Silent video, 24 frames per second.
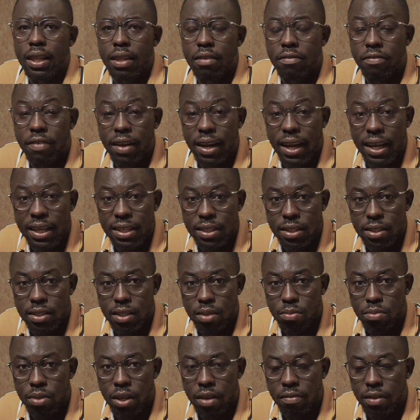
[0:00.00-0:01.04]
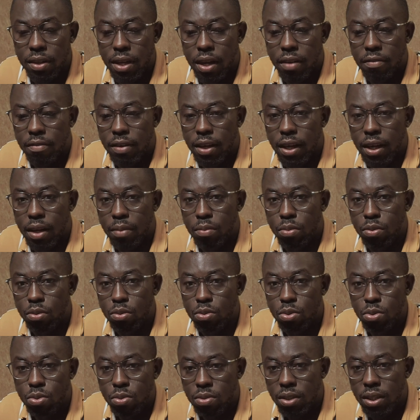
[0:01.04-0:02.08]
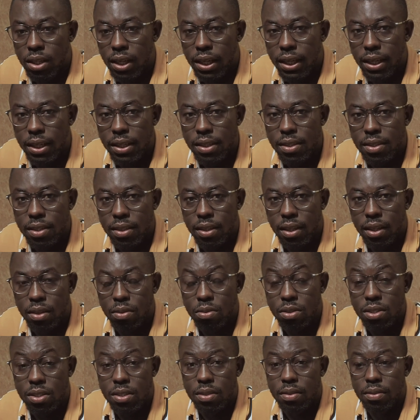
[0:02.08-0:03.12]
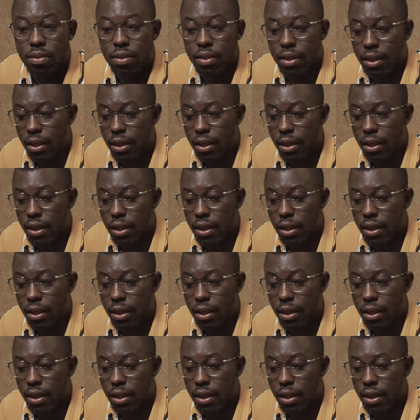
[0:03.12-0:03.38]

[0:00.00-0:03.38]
financials that we have that are available, you could clearly see that there's